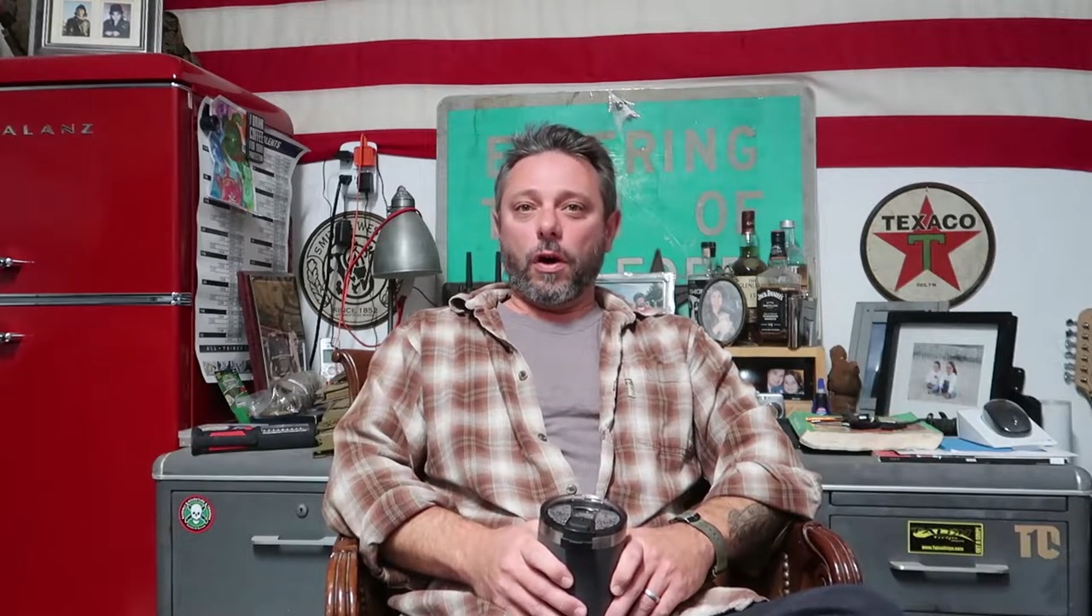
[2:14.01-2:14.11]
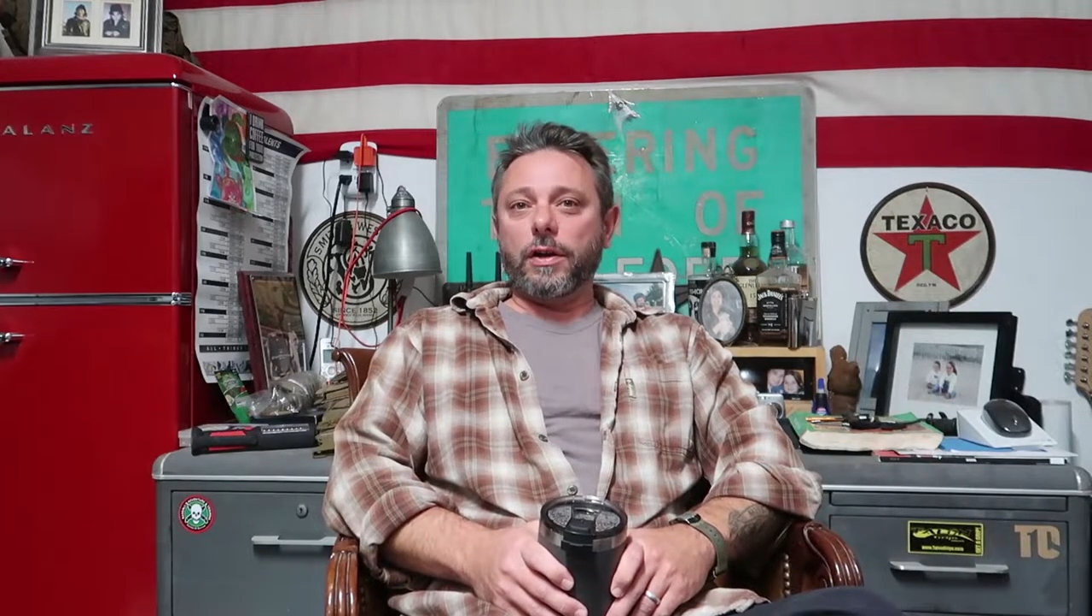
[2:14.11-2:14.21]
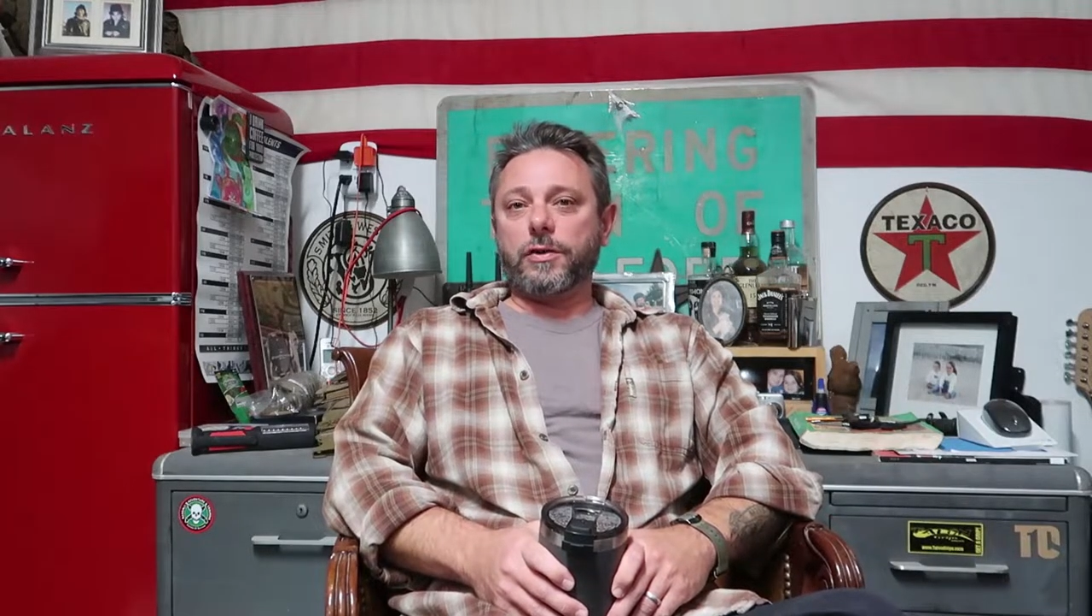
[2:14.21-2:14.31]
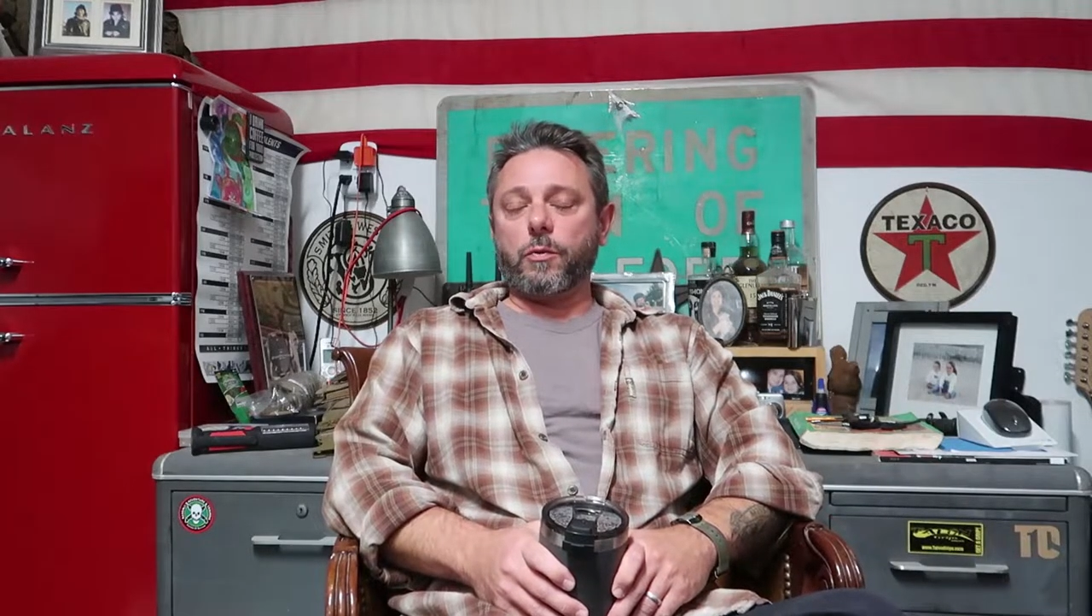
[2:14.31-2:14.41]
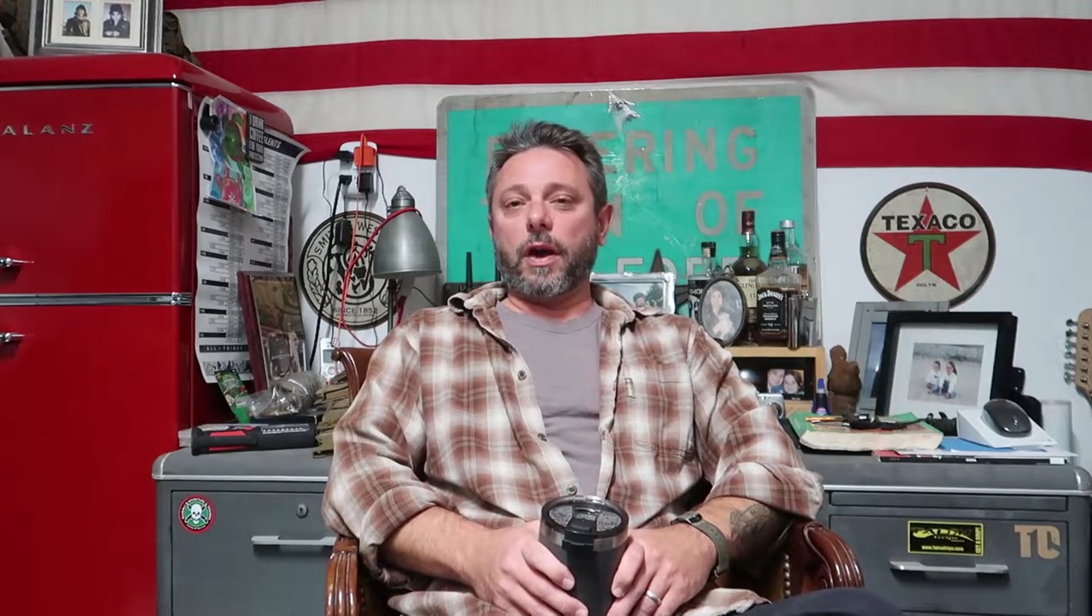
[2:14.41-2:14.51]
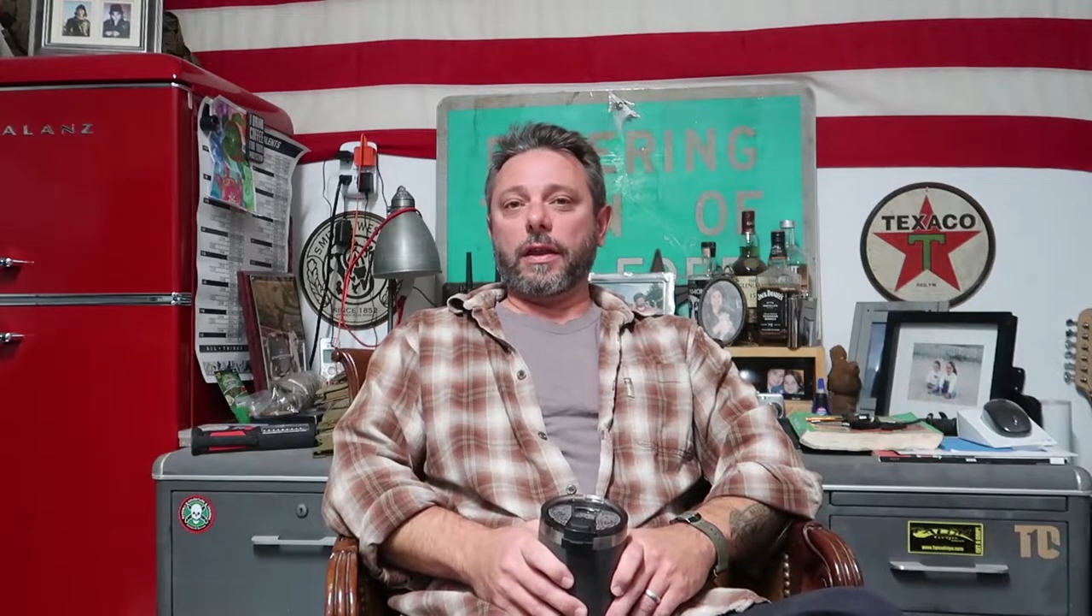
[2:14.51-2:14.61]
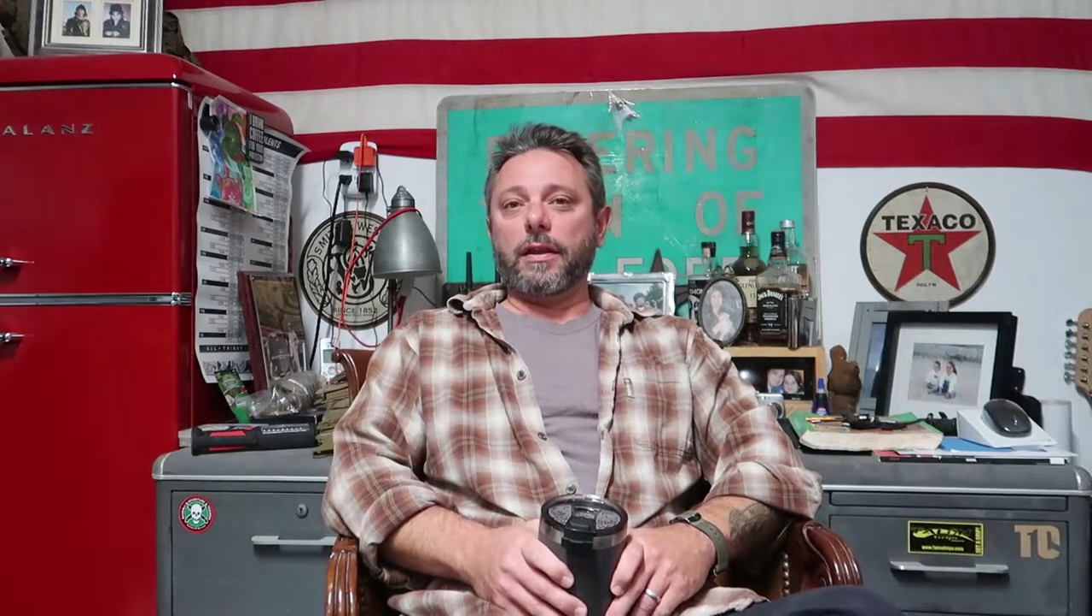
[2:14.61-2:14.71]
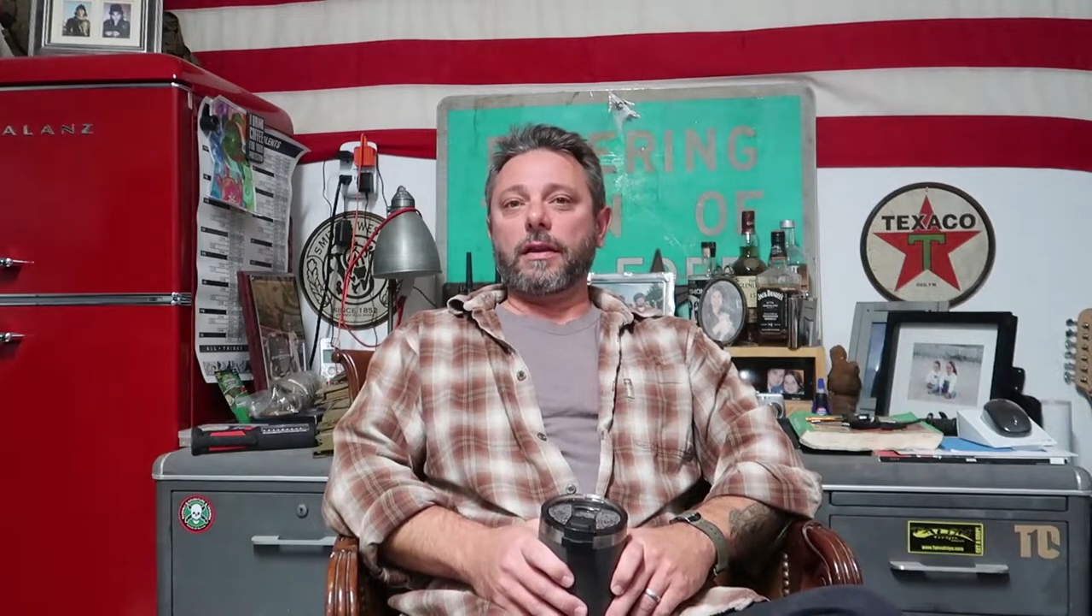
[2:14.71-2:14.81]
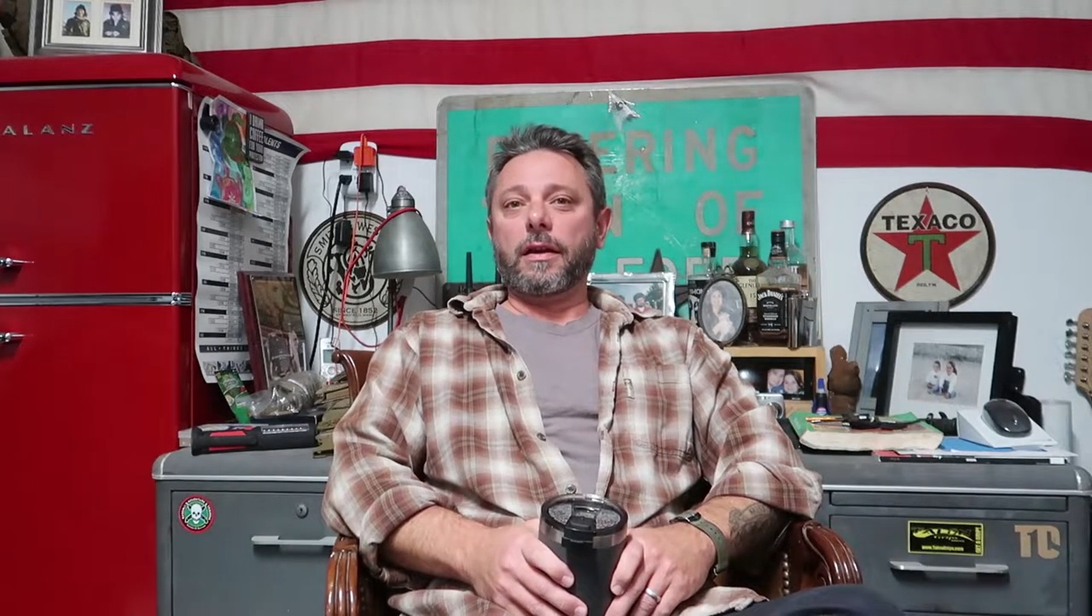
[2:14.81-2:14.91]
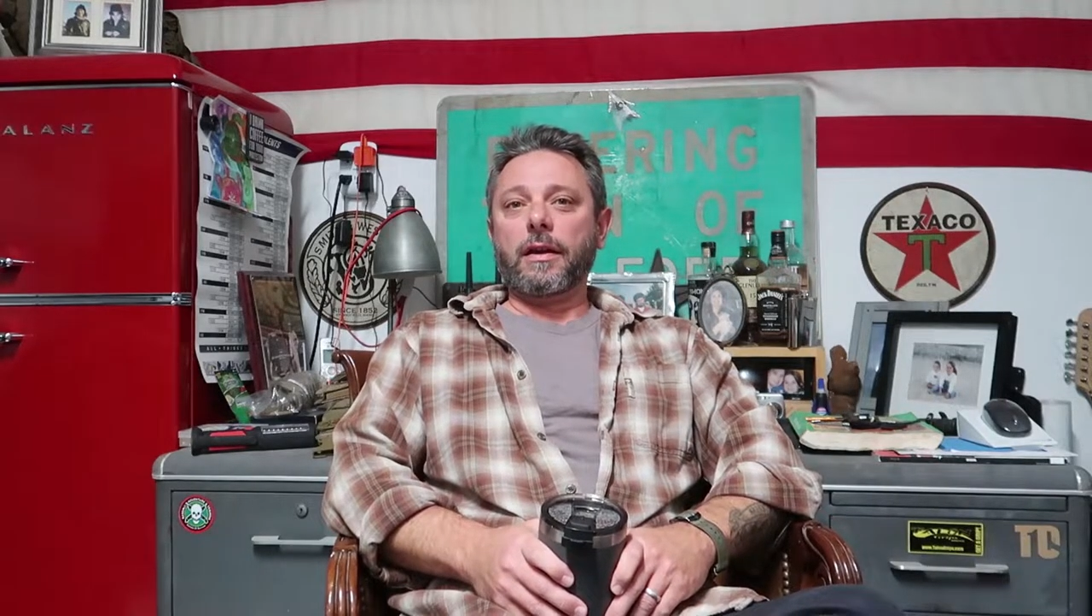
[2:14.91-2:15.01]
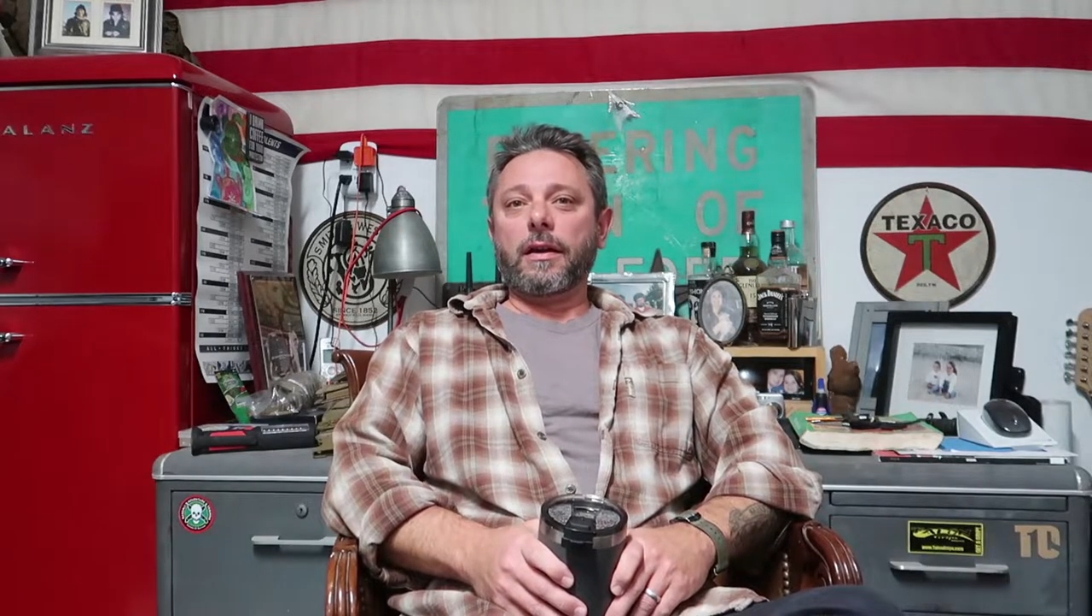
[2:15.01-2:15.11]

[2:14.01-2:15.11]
was when